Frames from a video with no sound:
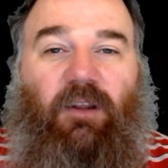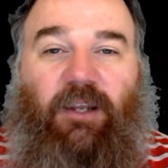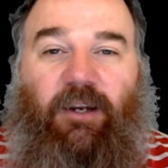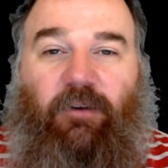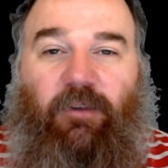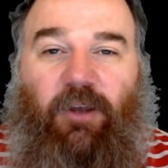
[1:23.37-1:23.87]
the
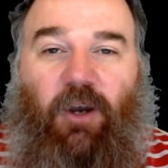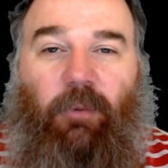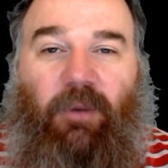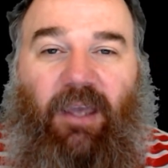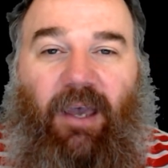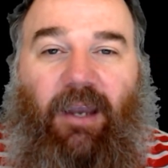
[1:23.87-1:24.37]
leader of the
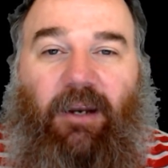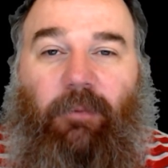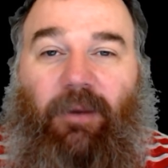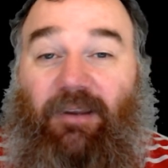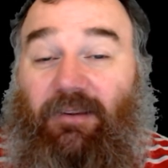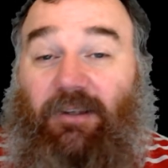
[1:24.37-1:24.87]
OPA,
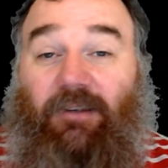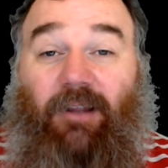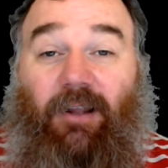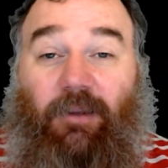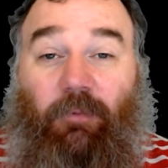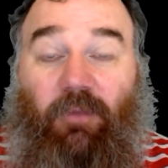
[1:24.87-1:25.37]
to basically
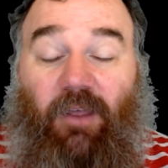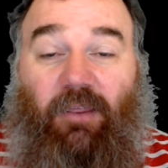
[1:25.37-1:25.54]
tell him